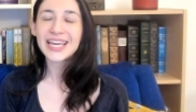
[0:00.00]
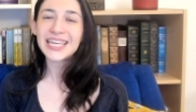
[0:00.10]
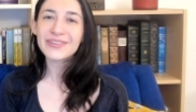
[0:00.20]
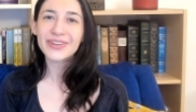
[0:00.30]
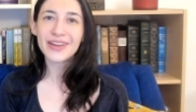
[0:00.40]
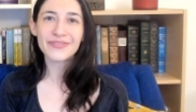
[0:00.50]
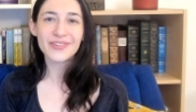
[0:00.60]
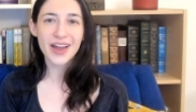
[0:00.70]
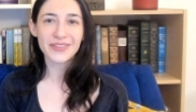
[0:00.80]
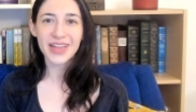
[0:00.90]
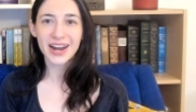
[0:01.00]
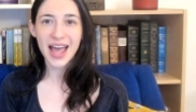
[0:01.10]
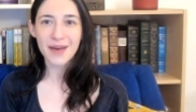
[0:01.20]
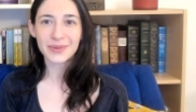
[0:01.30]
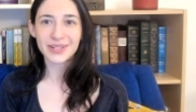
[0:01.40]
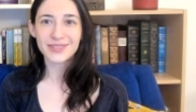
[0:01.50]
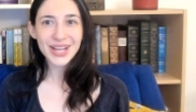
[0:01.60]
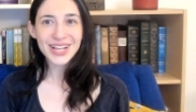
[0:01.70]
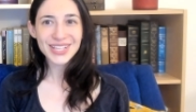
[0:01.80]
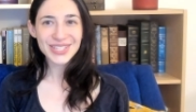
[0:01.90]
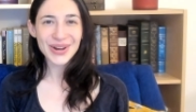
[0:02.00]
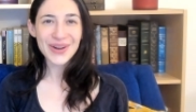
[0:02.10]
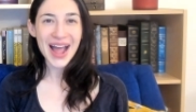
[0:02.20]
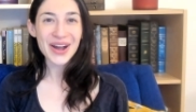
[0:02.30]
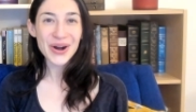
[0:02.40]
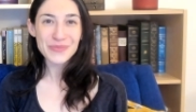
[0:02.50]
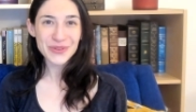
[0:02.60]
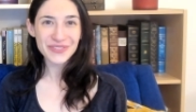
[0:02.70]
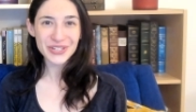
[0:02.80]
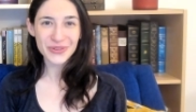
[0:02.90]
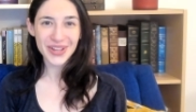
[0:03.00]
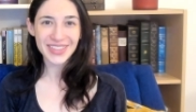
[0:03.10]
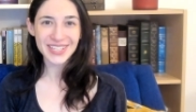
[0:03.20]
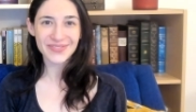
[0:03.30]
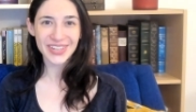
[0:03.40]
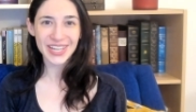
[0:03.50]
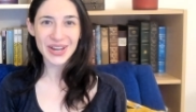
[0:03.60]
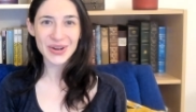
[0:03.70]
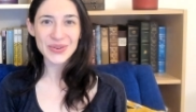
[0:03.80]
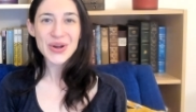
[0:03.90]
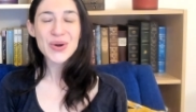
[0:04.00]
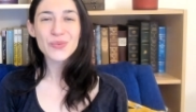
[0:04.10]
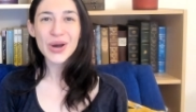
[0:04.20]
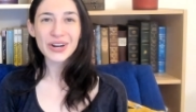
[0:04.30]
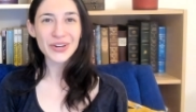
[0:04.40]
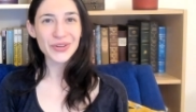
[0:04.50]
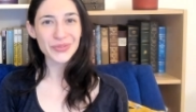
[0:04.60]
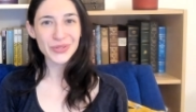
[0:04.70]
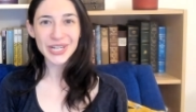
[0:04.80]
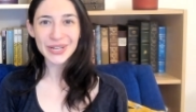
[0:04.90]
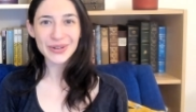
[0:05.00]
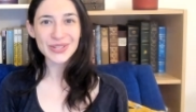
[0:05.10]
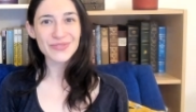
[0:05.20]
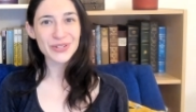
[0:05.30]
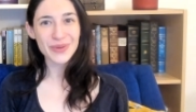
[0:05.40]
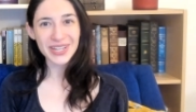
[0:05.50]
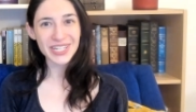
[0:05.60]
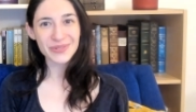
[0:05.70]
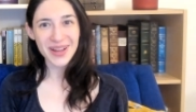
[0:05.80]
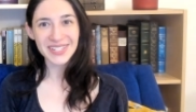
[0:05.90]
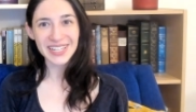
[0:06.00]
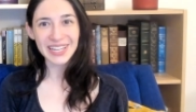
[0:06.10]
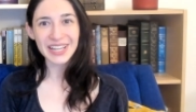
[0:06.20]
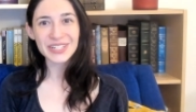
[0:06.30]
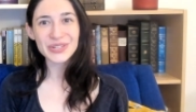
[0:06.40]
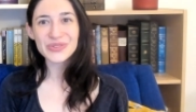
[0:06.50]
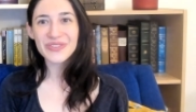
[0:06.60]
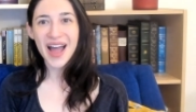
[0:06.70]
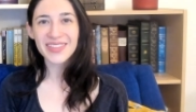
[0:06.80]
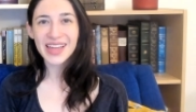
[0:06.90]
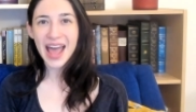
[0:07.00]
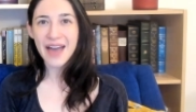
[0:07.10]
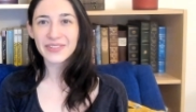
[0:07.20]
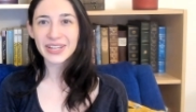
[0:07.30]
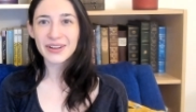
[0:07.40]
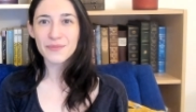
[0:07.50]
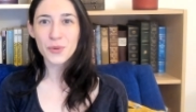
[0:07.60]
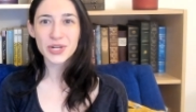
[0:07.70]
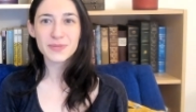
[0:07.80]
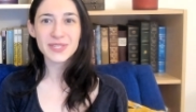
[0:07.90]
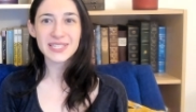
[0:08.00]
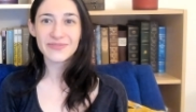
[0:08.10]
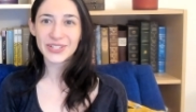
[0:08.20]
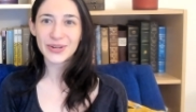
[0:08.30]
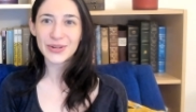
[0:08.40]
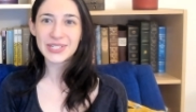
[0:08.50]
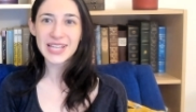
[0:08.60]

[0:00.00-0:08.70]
even if none of that happens. So I hope you've enjoyed this video. What are your reading goals for 2020? Do you find that having more specific goals